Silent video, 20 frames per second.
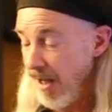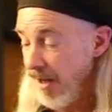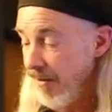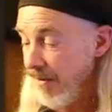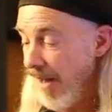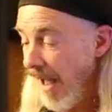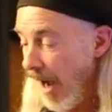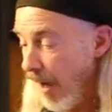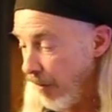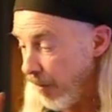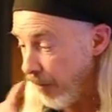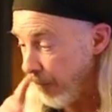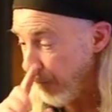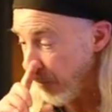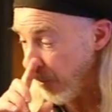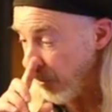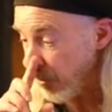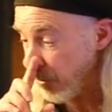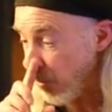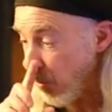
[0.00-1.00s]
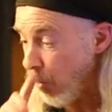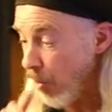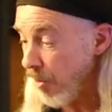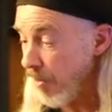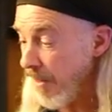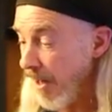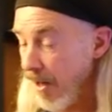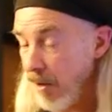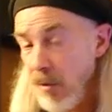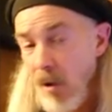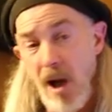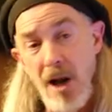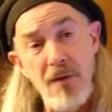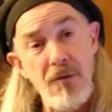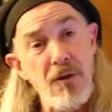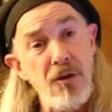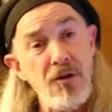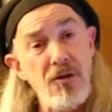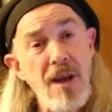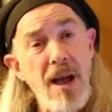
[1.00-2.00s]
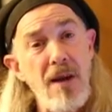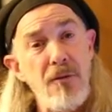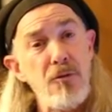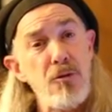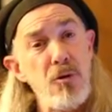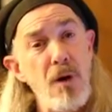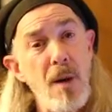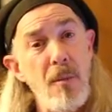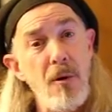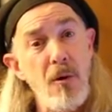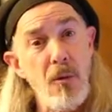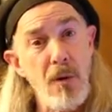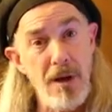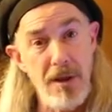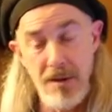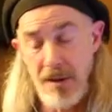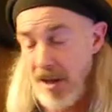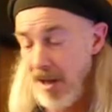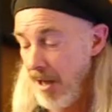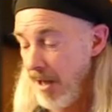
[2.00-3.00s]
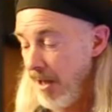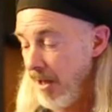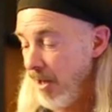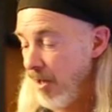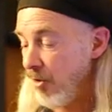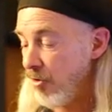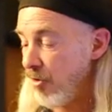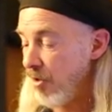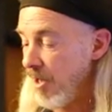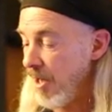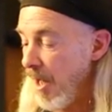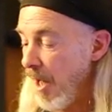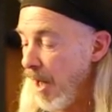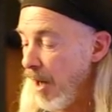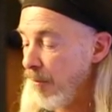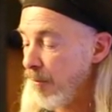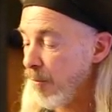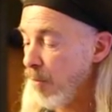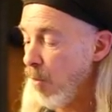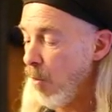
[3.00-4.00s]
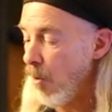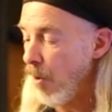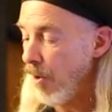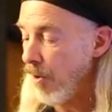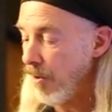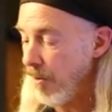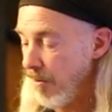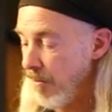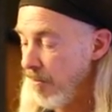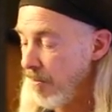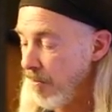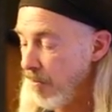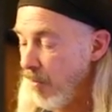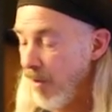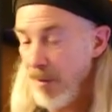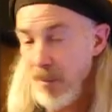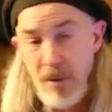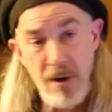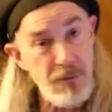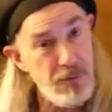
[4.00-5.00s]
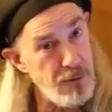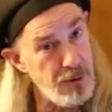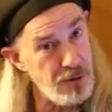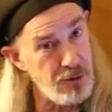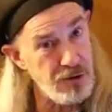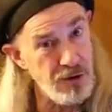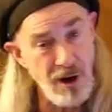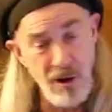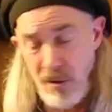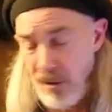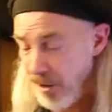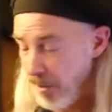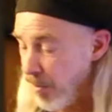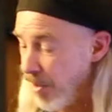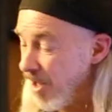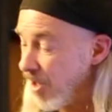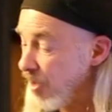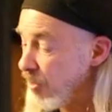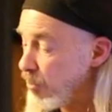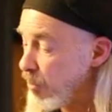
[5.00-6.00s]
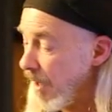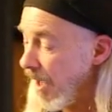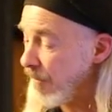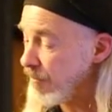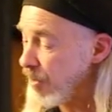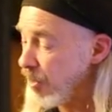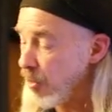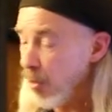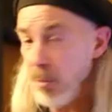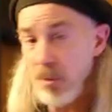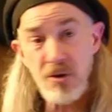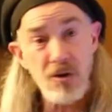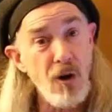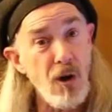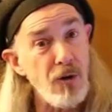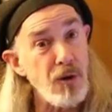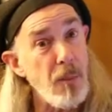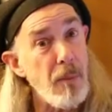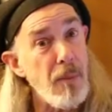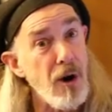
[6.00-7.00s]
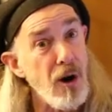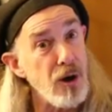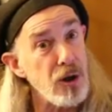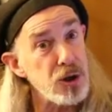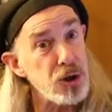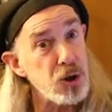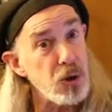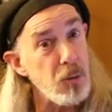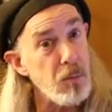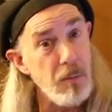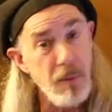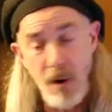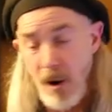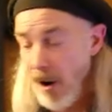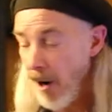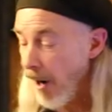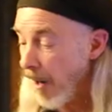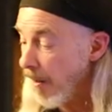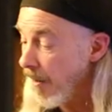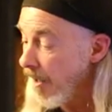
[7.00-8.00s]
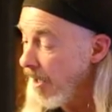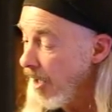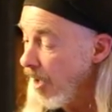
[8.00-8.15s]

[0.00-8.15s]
Now, the first chord that a lot of us have trouble with is the F chord when we first start learning, because we have to do what's called a partial bar.